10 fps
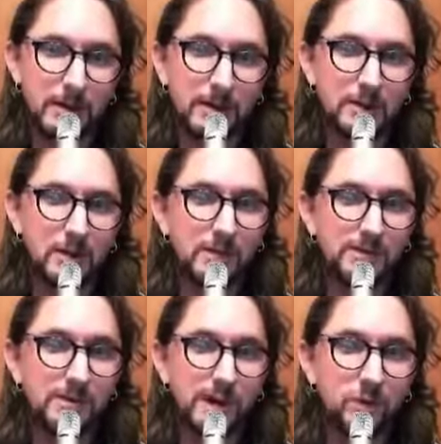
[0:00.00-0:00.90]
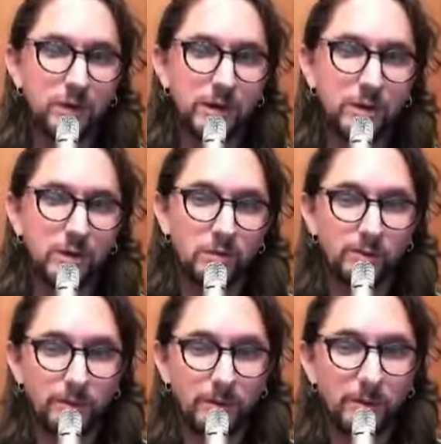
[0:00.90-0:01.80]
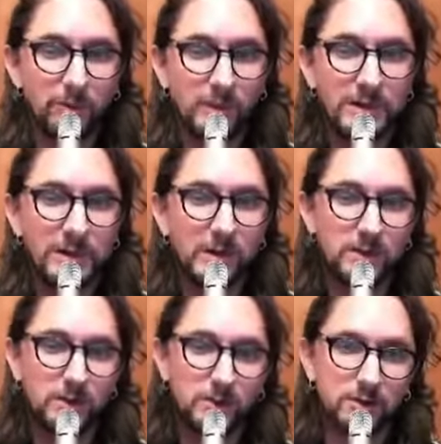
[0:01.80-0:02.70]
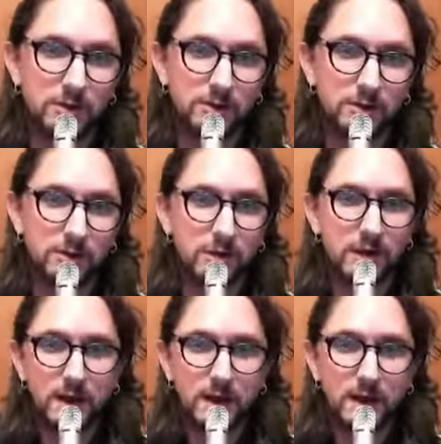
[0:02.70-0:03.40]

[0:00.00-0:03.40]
It's uh, five one zero, three zero six,